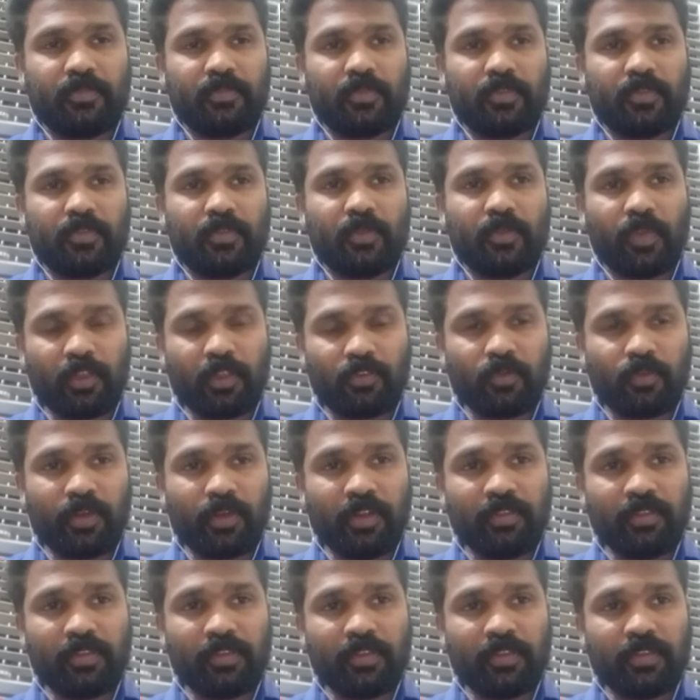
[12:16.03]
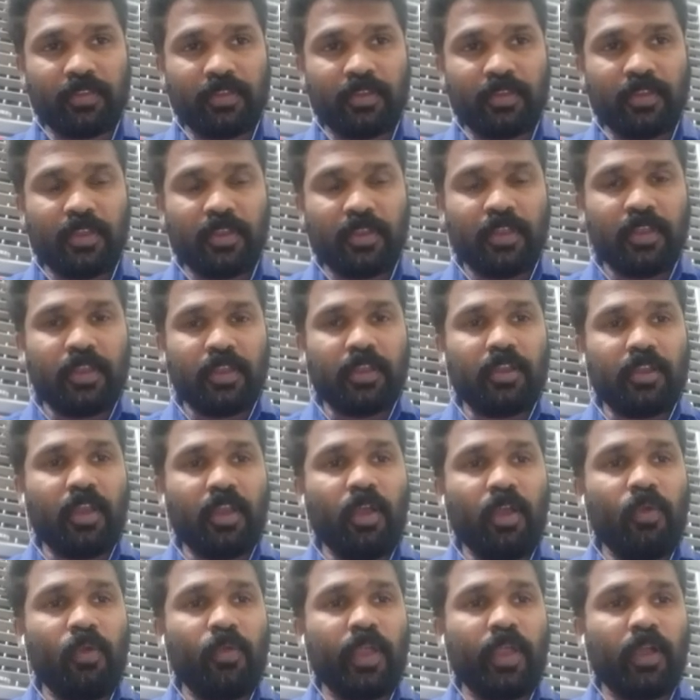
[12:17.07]
Okay, students.
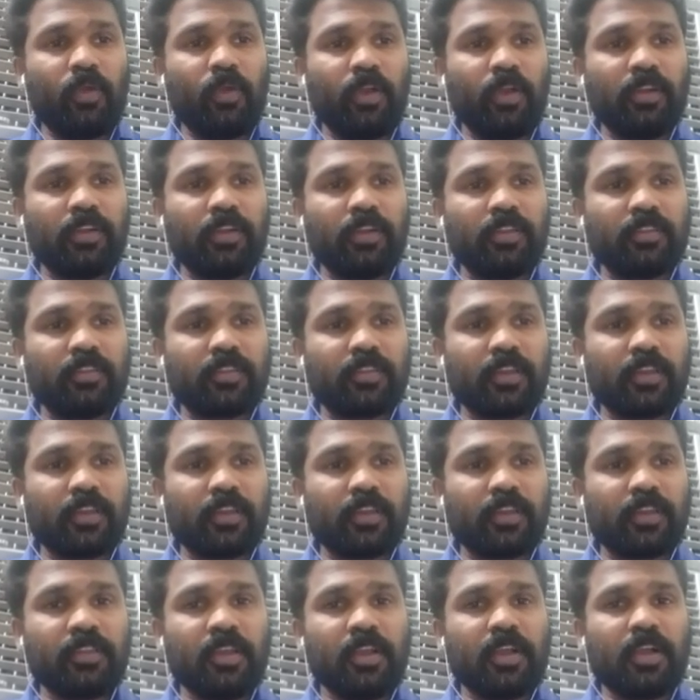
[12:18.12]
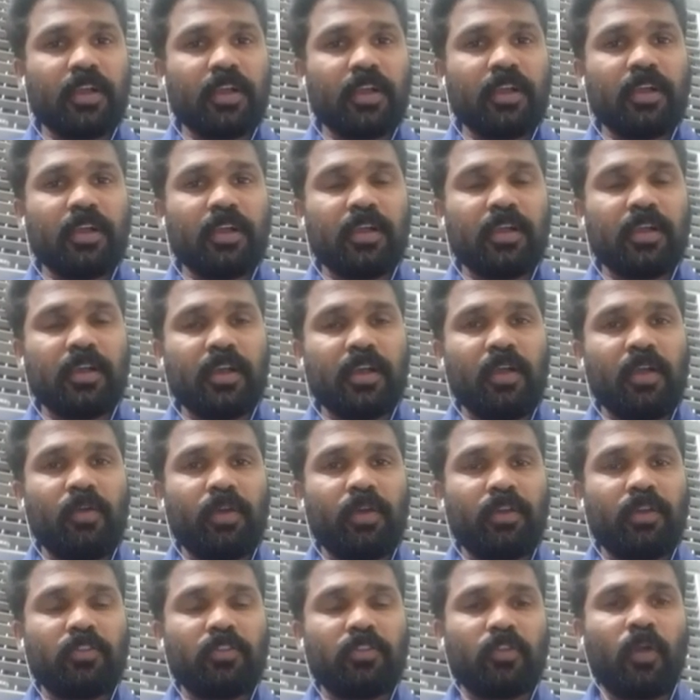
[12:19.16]
Now we are going to discuss our
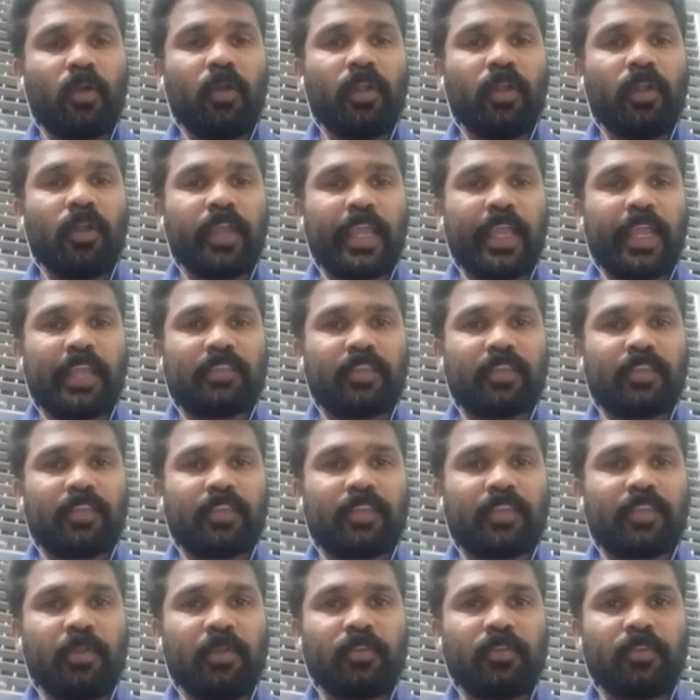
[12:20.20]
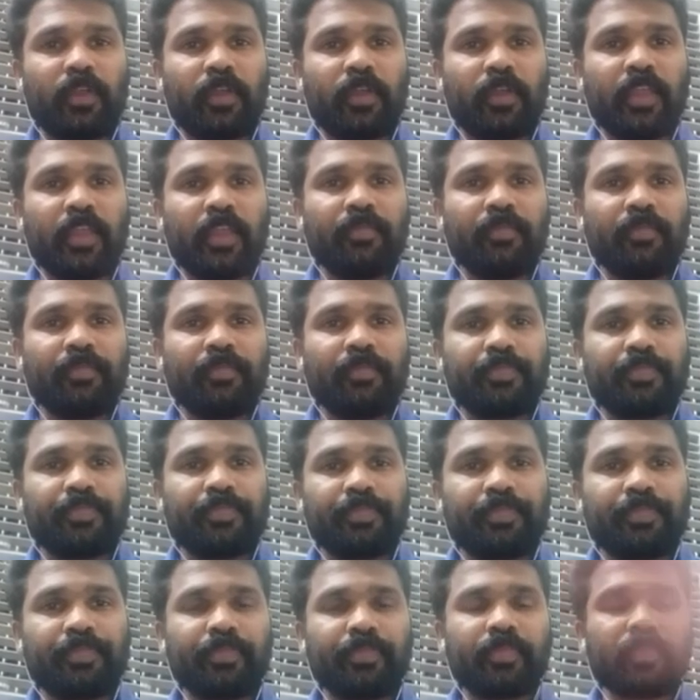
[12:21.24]
solved examples. Okay,
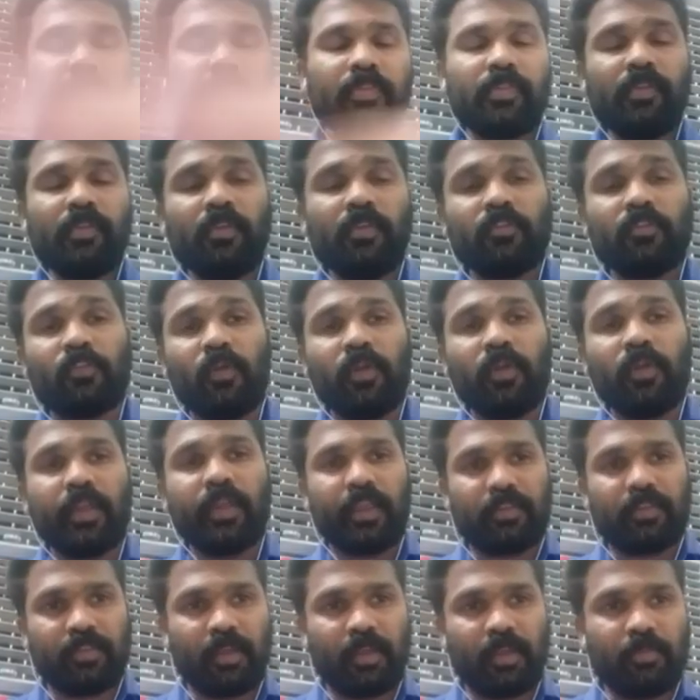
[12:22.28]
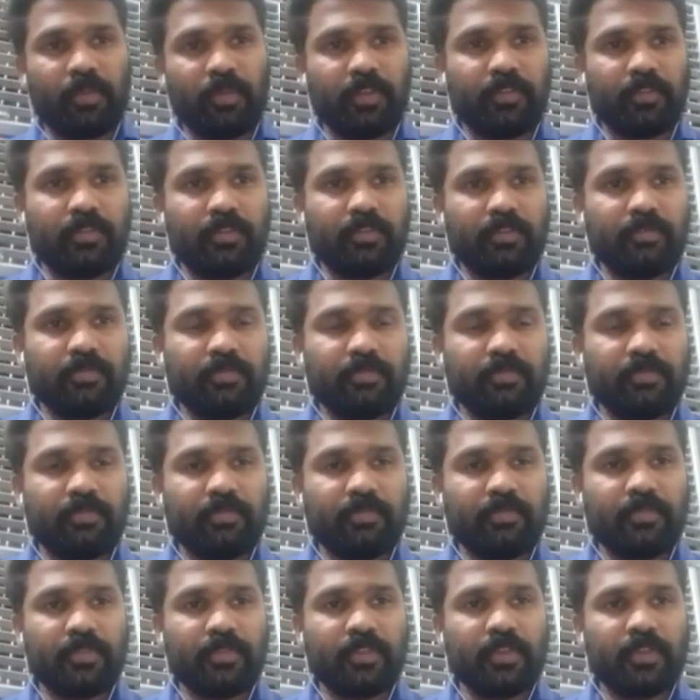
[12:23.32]
solved examples.
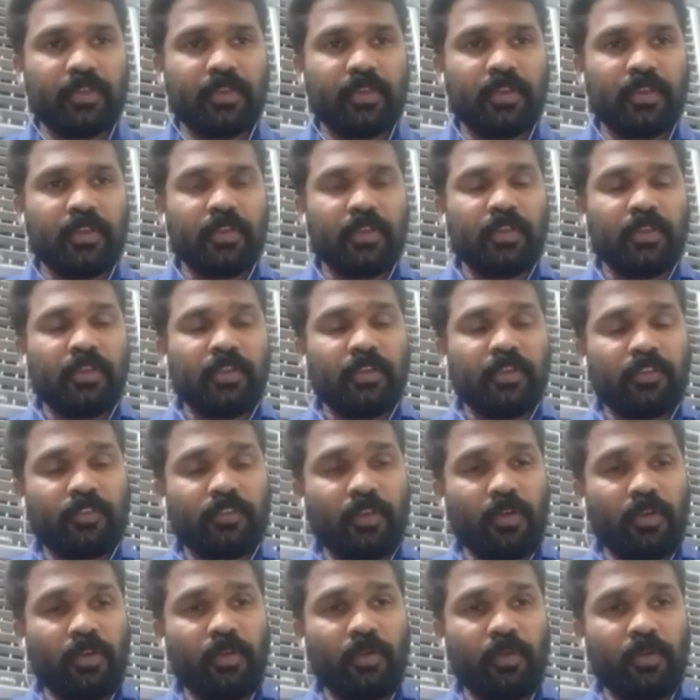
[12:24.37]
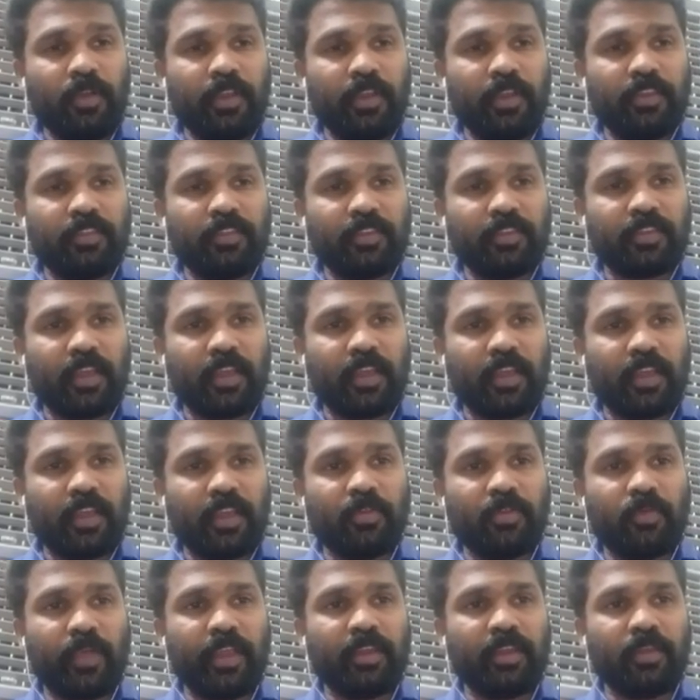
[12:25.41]
So it is a time to
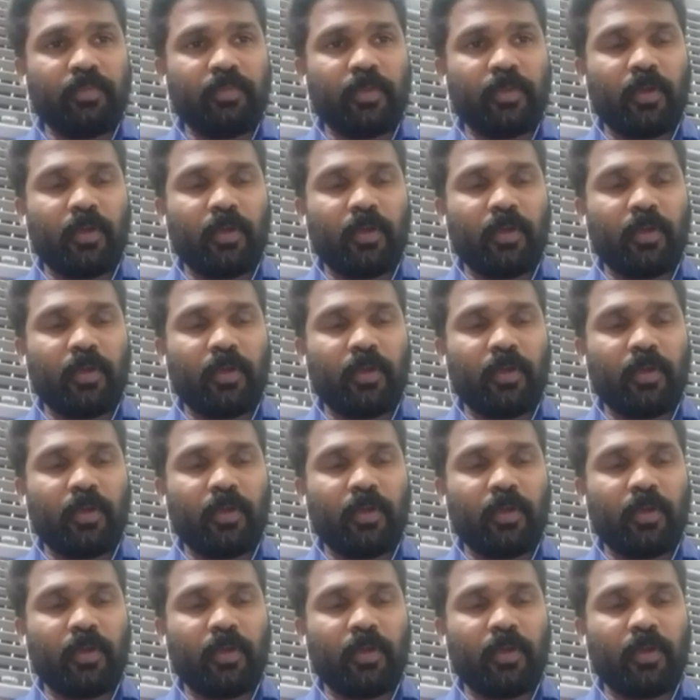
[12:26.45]
wind up our